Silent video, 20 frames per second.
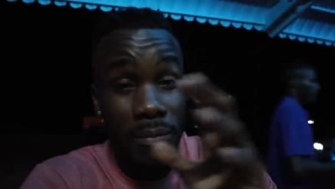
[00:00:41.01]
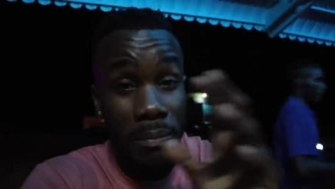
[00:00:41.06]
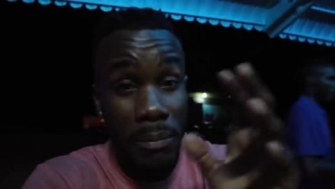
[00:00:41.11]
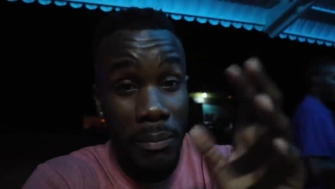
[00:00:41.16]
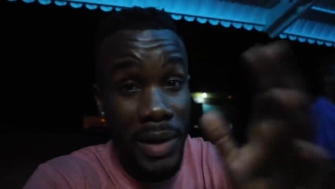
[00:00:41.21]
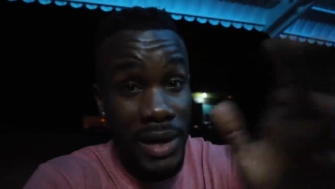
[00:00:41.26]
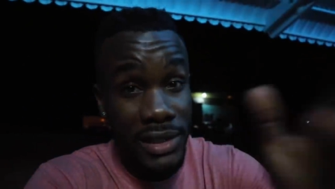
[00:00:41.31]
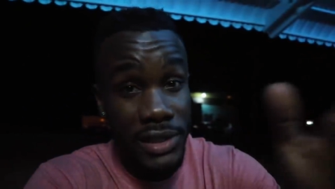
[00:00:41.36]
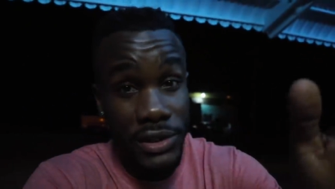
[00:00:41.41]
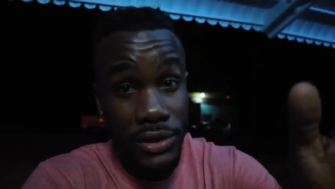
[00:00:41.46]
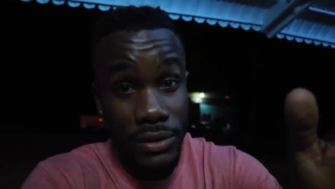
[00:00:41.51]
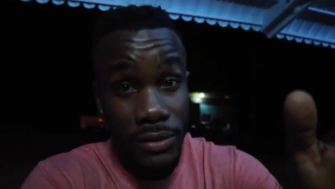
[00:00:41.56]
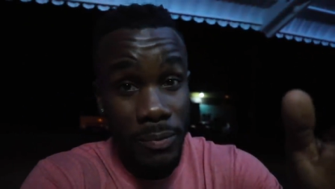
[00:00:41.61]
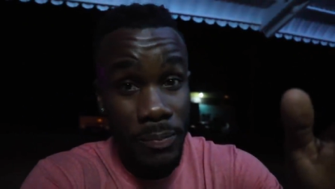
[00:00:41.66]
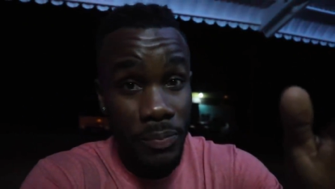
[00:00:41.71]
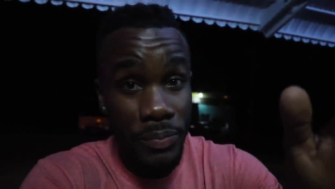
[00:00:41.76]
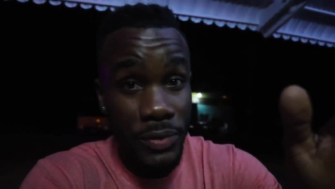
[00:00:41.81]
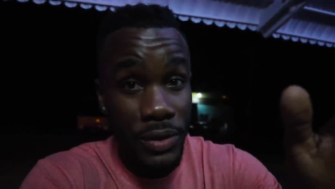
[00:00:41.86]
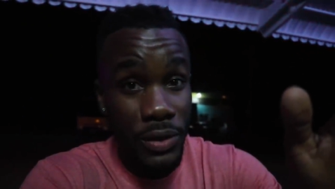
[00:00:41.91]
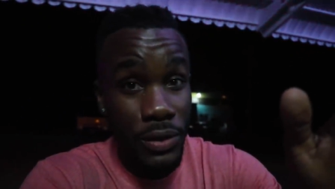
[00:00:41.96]
Matthew,
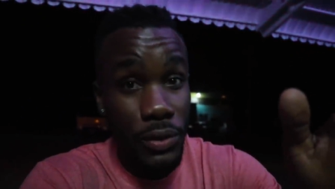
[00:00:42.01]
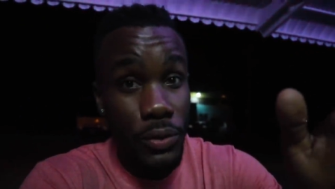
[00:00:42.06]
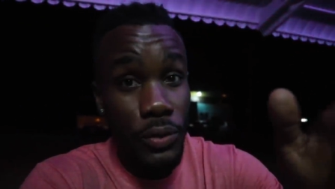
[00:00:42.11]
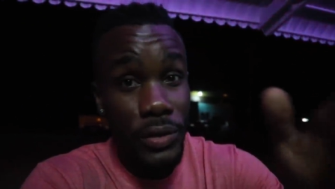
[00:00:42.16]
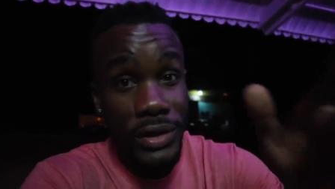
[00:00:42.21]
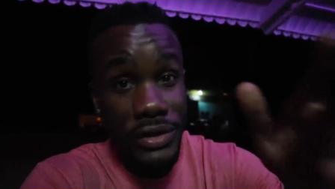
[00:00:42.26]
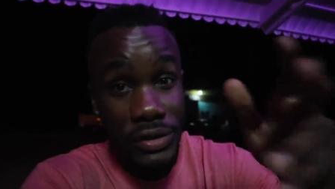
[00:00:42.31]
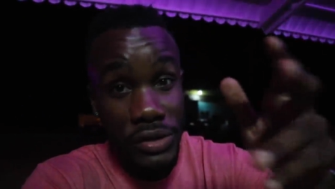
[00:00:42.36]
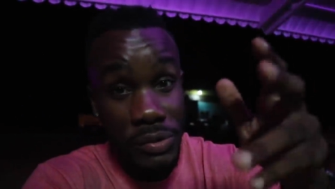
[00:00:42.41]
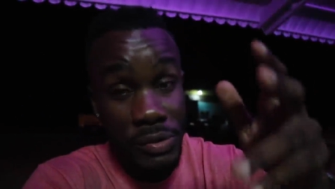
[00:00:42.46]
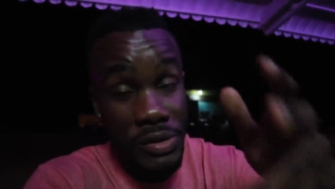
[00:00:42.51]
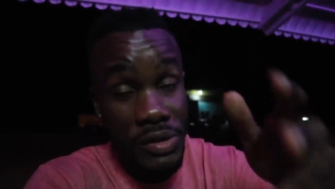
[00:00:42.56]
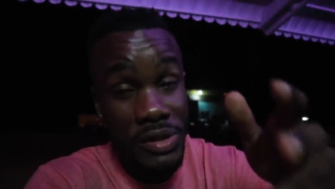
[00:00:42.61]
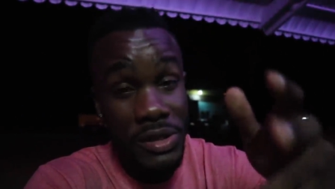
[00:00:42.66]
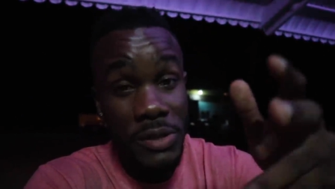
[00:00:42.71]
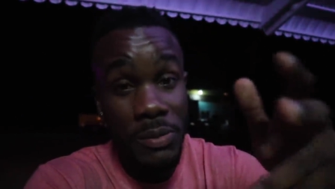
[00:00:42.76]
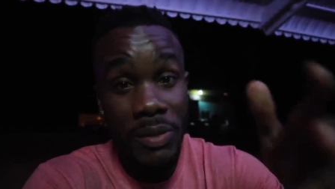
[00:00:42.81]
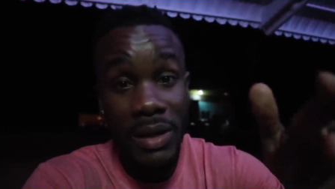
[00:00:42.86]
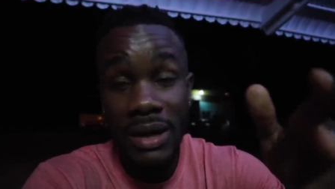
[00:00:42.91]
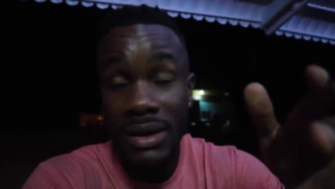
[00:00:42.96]
who introduced me to
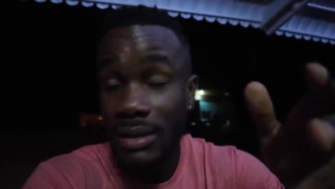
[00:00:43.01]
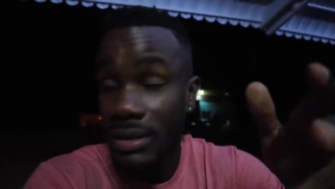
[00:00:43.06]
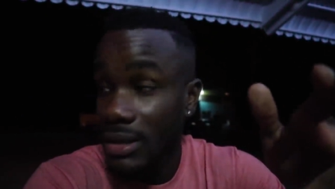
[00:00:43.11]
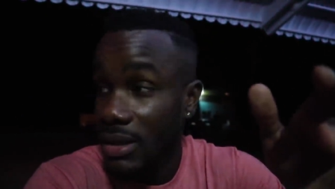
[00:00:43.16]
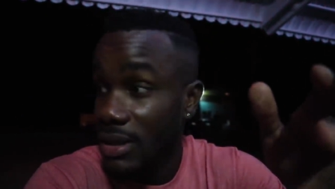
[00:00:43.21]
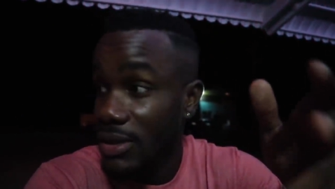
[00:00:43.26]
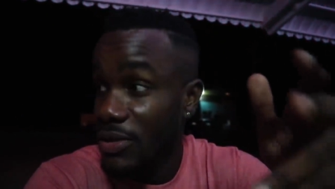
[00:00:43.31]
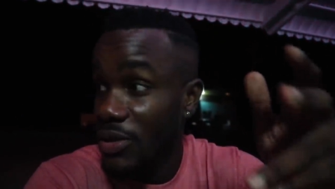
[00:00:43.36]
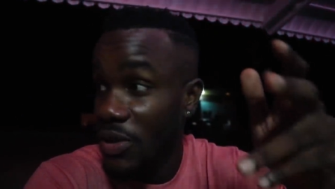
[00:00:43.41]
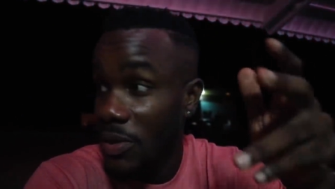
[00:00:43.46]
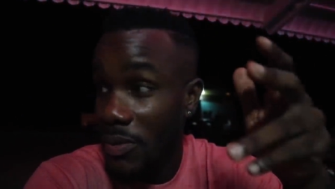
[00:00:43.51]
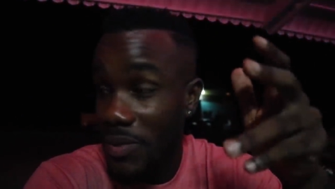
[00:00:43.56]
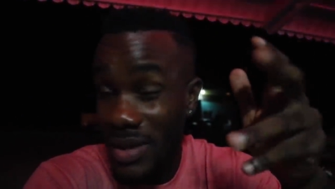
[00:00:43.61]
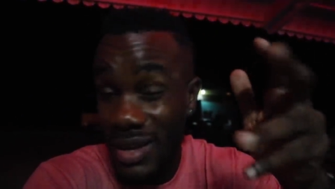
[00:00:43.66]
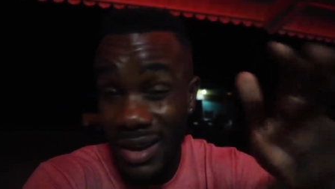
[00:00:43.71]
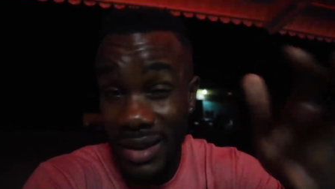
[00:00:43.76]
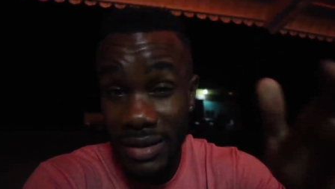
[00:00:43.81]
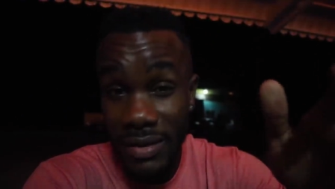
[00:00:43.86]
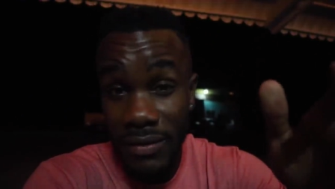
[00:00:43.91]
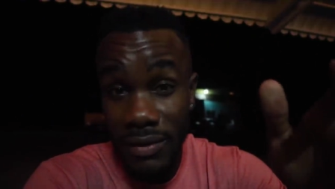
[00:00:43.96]
this spot, is gonna be
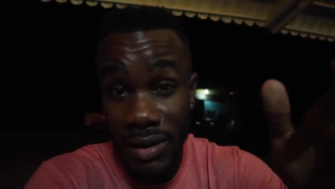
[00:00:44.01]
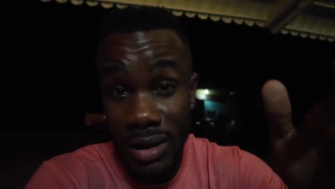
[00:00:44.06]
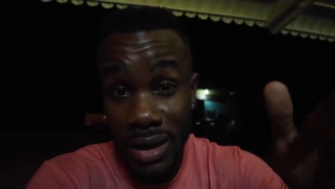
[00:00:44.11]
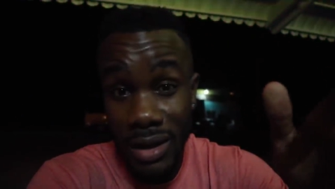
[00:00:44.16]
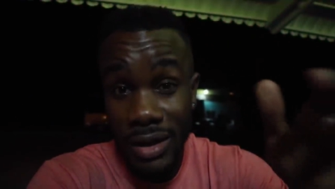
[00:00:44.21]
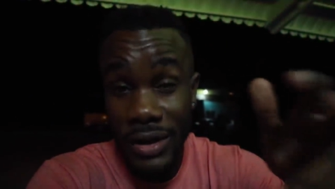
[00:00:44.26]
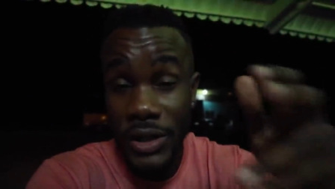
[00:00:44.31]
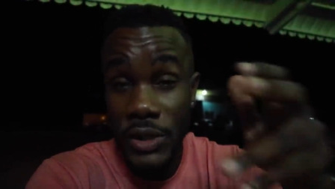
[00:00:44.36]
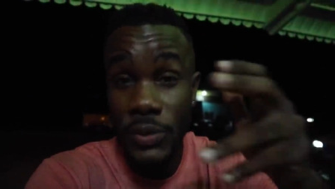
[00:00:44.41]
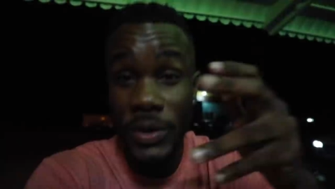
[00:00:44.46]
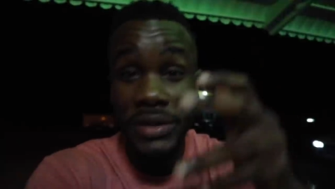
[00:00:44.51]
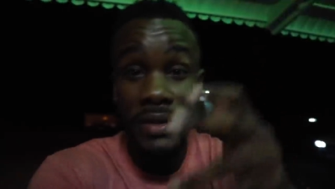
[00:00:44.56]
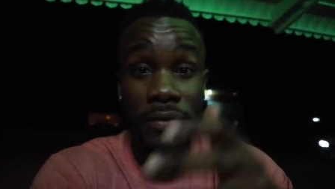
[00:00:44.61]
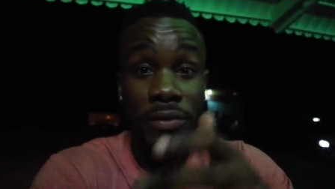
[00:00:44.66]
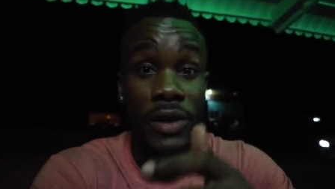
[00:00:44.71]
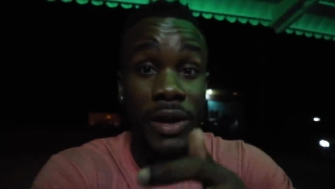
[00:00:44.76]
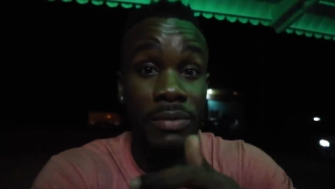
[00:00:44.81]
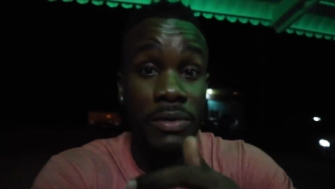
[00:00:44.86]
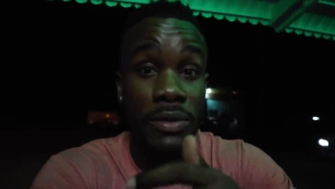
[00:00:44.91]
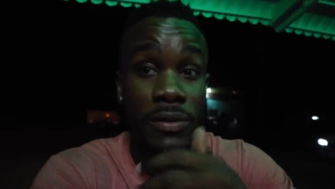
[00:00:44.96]
on the vlog. I was waiting
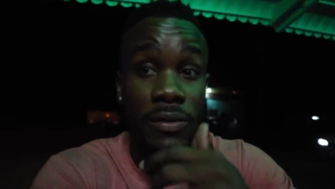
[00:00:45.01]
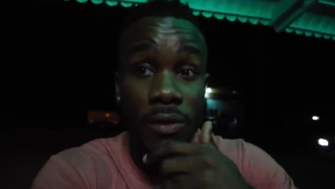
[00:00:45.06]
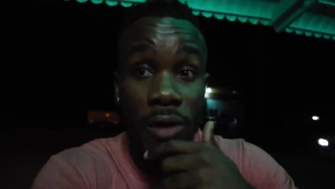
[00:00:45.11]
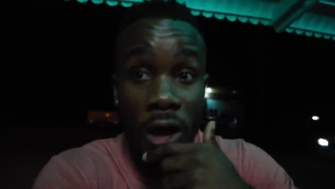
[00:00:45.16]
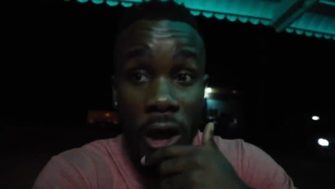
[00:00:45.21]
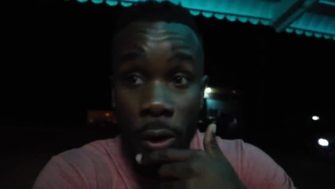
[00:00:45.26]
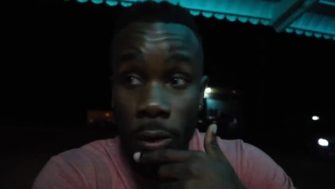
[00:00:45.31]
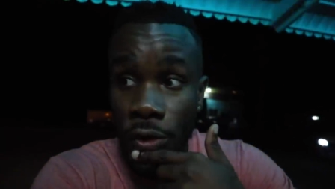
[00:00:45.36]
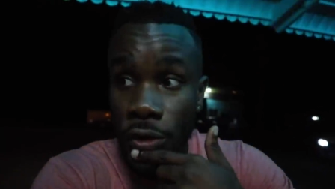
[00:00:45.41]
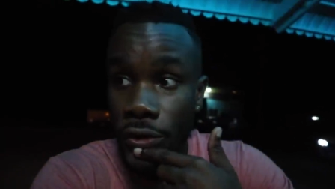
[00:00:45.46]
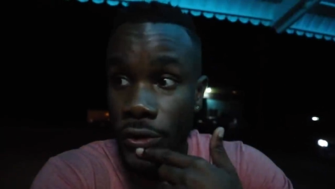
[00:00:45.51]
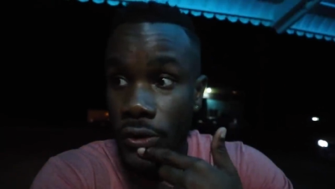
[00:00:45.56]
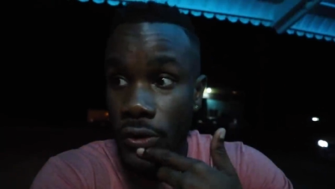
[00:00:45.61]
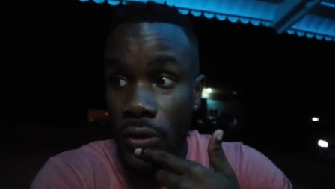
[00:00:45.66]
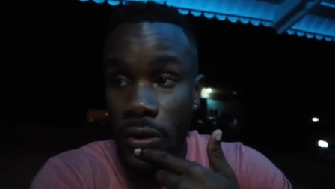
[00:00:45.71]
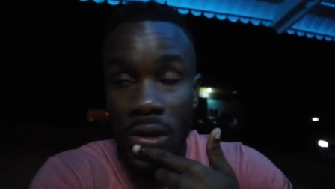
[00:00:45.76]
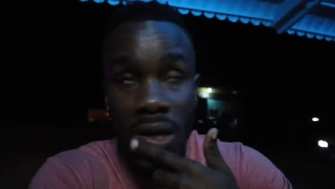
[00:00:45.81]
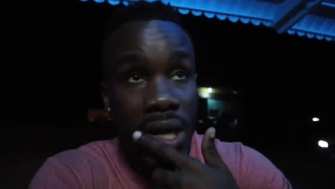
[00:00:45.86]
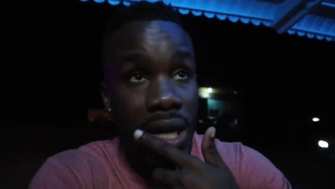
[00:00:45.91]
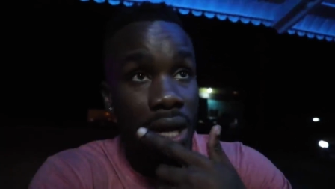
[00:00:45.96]
for him to follow through.